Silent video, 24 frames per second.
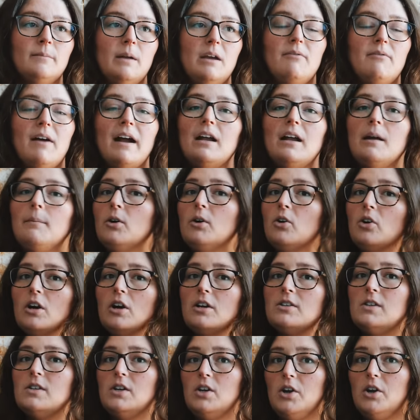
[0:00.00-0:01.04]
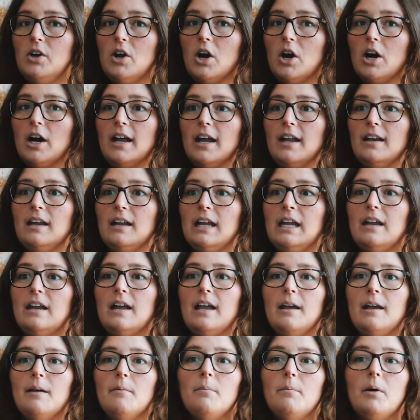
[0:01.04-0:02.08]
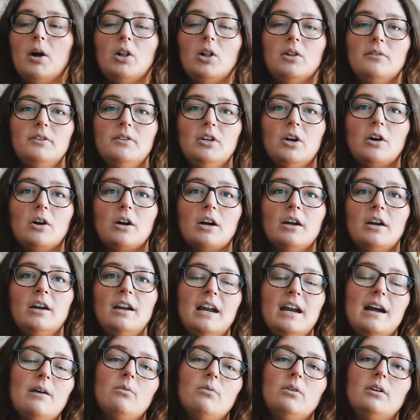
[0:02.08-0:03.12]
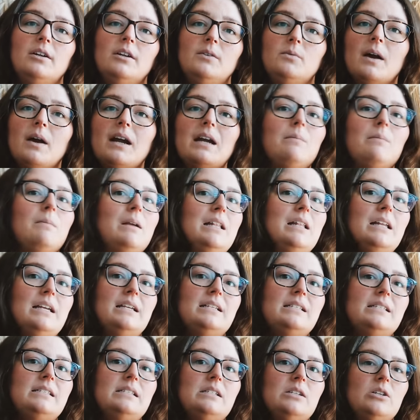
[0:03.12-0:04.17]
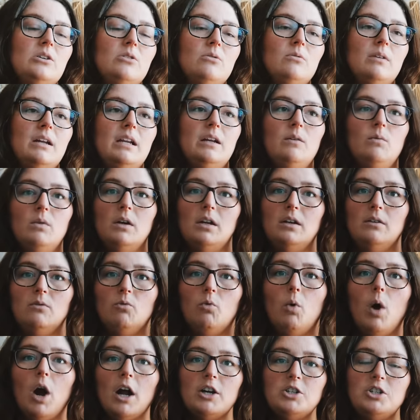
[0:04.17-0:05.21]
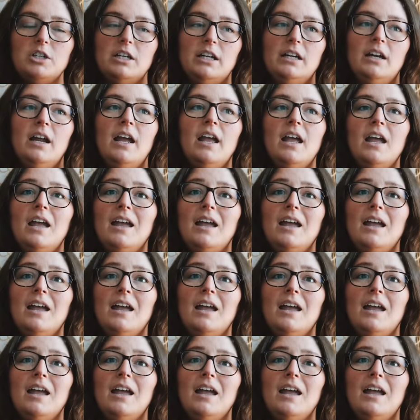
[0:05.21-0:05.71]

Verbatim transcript: If I come across a knot in a ball of yarn, and I would recommend this to anyone watching,